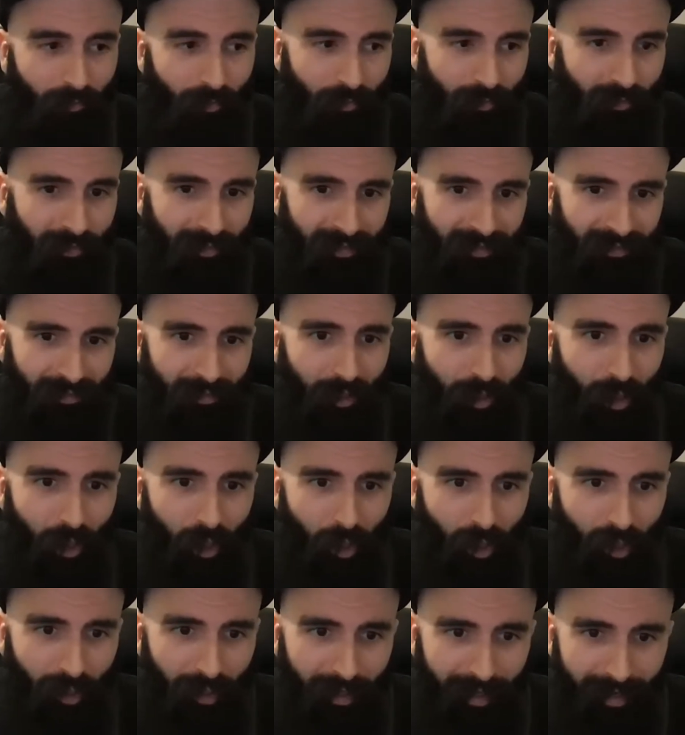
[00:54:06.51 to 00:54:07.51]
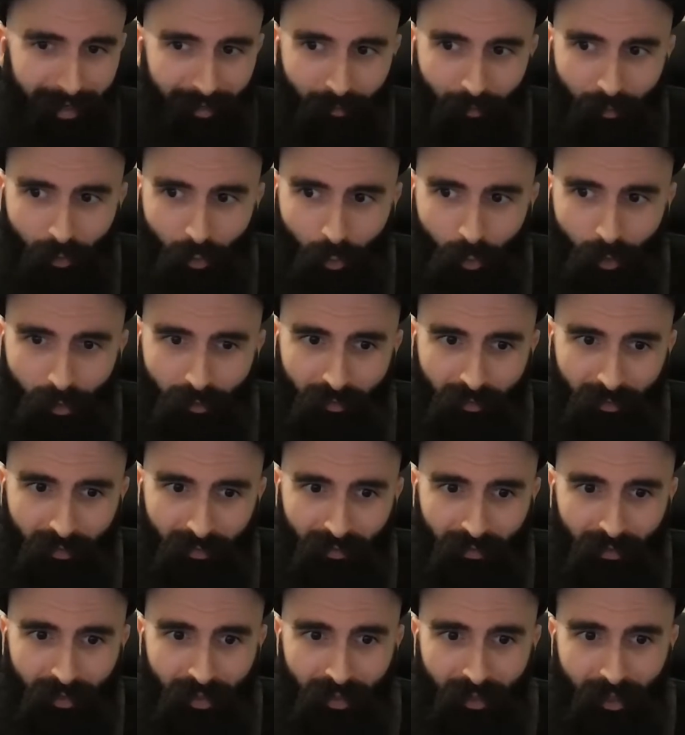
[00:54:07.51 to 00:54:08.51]
So these are 9th chords,
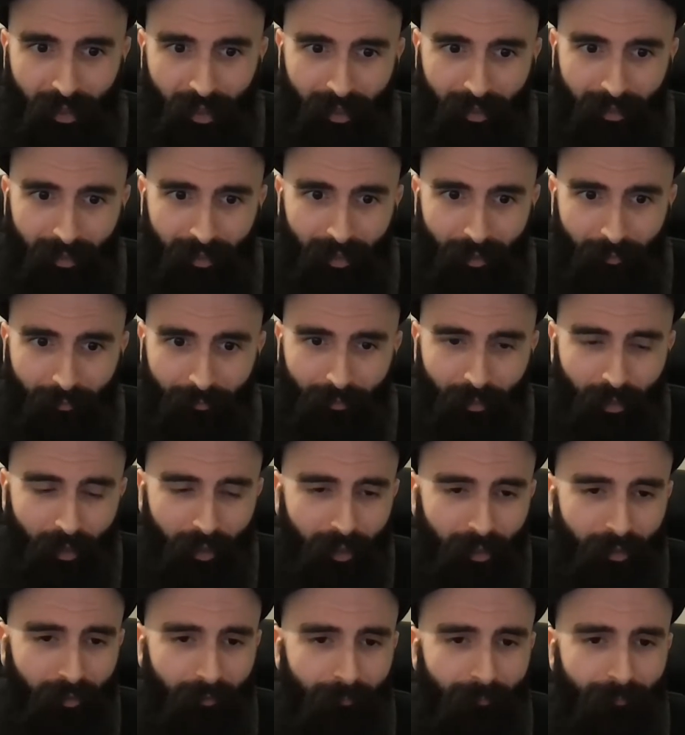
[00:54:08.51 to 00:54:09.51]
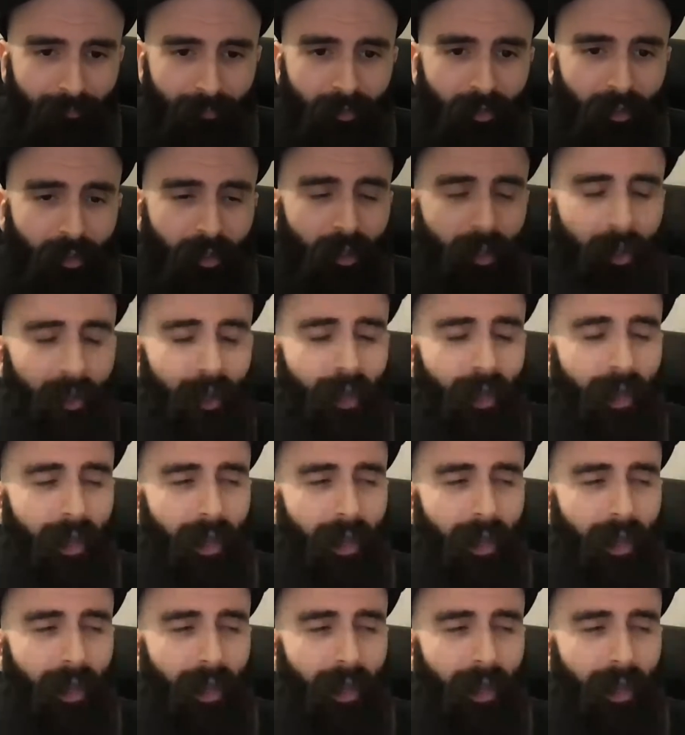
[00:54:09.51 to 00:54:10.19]
C9 and F9,